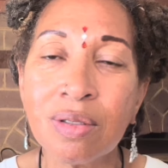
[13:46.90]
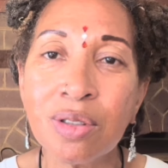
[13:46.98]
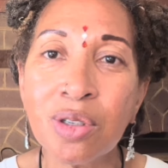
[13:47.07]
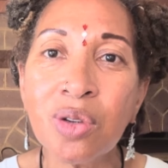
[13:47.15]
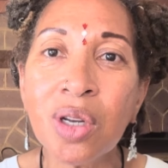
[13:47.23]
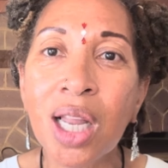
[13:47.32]

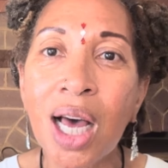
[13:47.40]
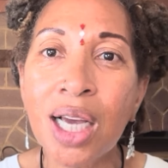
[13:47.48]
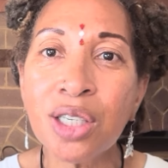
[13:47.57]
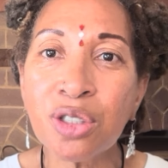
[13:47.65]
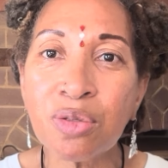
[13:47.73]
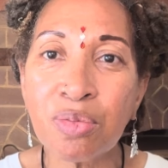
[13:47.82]

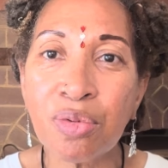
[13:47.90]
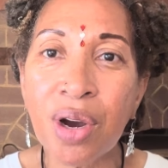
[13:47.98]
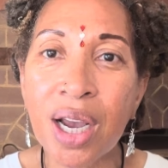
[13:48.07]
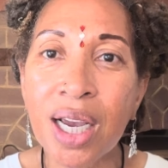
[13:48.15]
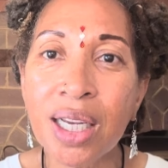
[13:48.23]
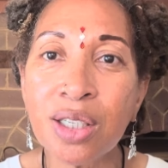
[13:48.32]
utilize your
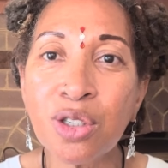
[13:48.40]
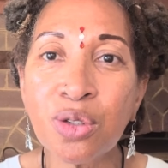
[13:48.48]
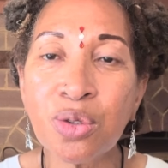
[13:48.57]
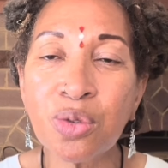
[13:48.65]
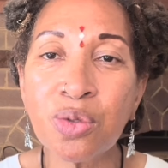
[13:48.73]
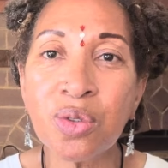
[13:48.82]
brain
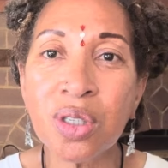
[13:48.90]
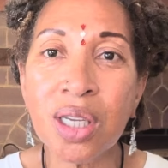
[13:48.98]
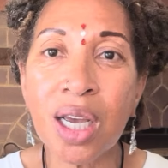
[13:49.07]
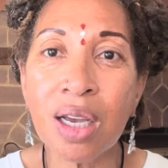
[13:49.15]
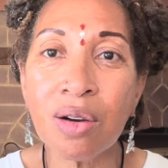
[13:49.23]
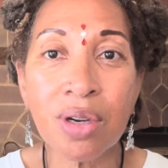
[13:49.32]
to
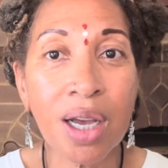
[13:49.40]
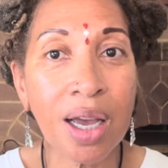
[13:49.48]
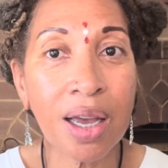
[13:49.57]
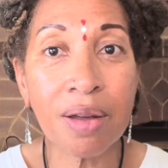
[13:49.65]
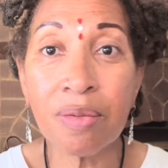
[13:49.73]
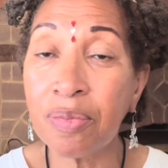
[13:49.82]
say,
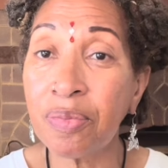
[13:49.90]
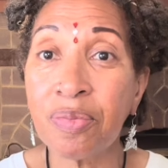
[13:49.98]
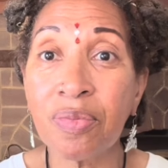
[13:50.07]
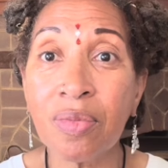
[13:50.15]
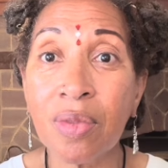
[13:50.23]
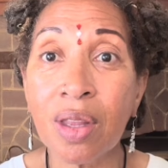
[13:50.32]
okay,
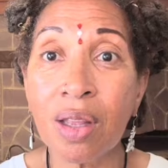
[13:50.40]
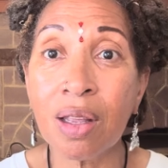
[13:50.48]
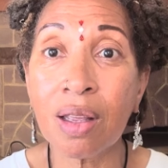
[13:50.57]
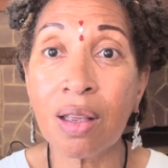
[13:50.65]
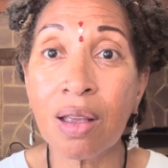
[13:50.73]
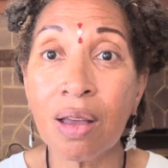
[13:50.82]

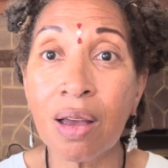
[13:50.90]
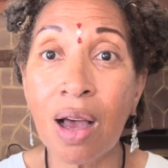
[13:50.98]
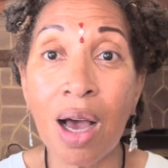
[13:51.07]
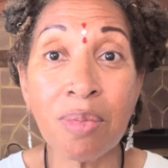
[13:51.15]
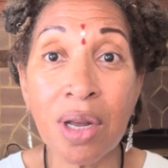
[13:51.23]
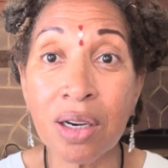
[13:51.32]

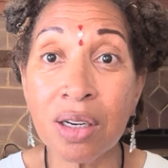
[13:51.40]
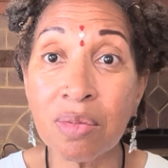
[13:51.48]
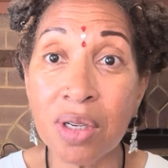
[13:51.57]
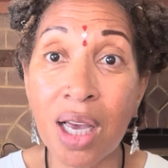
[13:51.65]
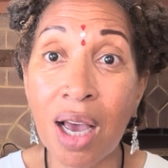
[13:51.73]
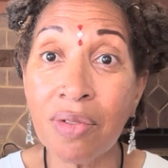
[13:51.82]
I'm not going to
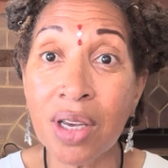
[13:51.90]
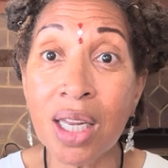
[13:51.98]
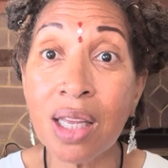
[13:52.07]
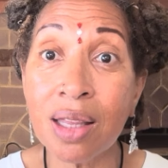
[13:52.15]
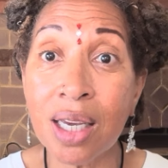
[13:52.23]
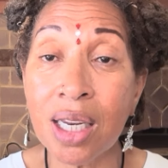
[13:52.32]
be having
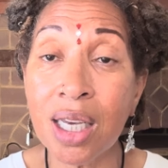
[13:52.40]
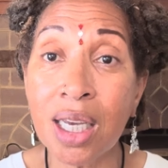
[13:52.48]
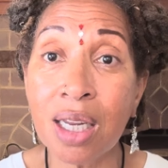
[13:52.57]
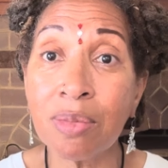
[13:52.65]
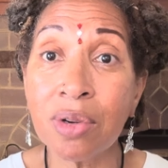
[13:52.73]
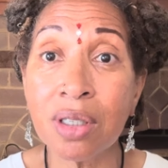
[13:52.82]
anything to
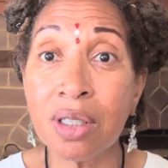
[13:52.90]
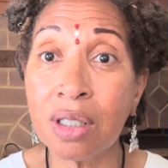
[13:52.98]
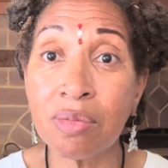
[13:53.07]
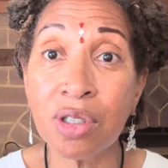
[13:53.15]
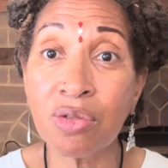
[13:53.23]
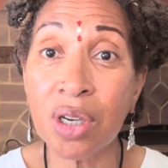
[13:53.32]
eat. I'm going to
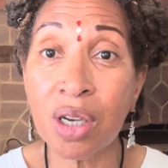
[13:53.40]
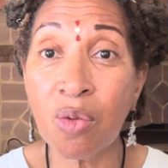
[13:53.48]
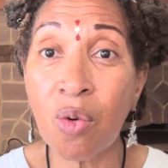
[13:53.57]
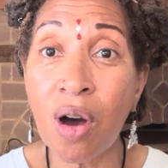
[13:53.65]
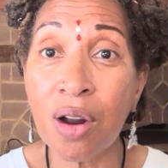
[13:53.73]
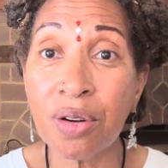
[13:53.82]
just be drinking
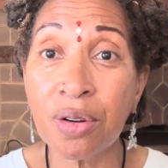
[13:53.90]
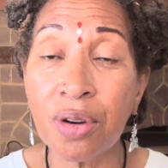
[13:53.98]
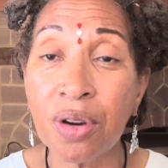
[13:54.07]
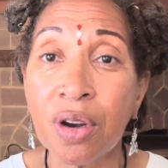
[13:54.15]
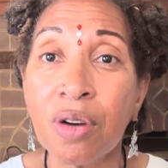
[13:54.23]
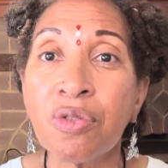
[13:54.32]
water.
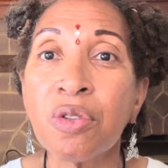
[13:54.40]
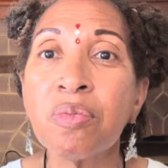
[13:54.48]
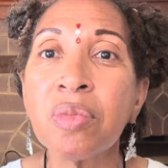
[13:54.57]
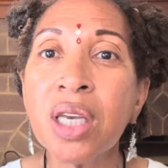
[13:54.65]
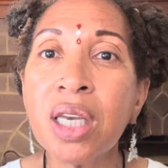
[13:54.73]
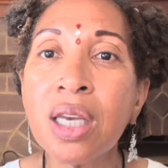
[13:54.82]
For
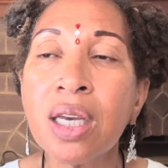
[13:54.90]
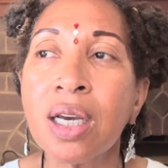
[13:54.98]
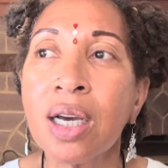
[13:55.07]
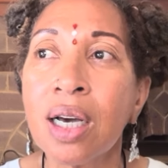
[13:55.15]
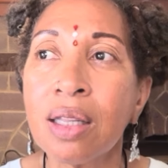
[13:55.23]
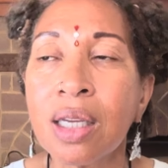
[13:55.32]
me,
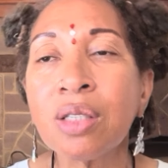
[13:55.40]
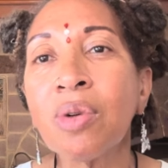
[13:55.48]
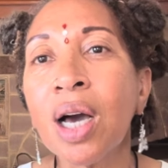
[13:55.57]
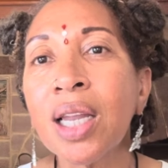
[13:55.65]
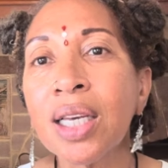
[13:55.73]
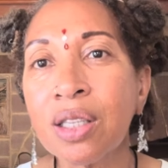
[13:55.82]
that's why
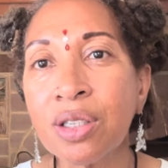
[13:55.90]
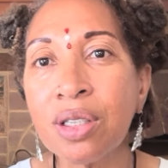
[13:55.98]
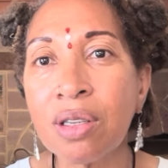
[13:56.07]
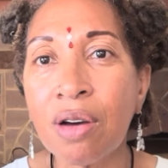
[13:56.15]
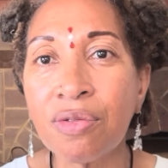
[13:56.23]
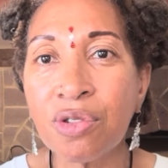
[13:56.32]
I like the
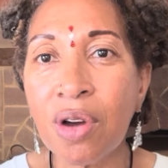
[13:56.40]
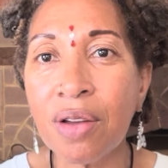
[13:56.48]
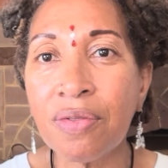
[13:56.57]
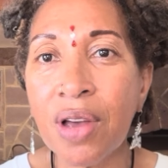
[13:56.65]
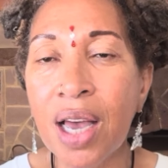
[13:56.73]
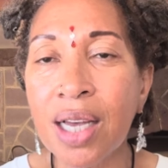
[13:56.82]
soft dry
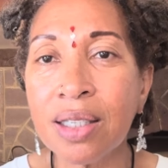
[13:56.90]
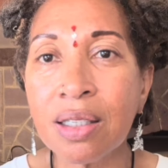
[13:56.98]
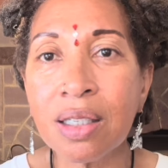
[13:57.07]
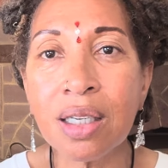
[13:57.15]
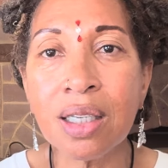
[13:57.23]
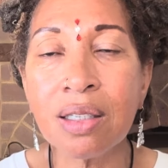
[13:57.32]
fast.
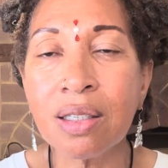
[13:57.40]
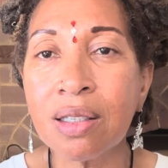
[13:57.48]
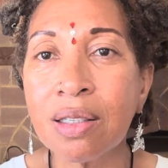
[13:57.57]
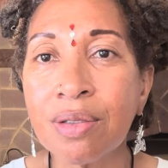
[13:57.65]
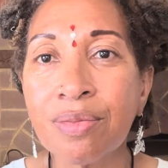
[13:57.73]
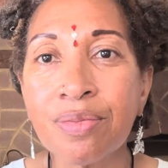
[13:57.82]
It's,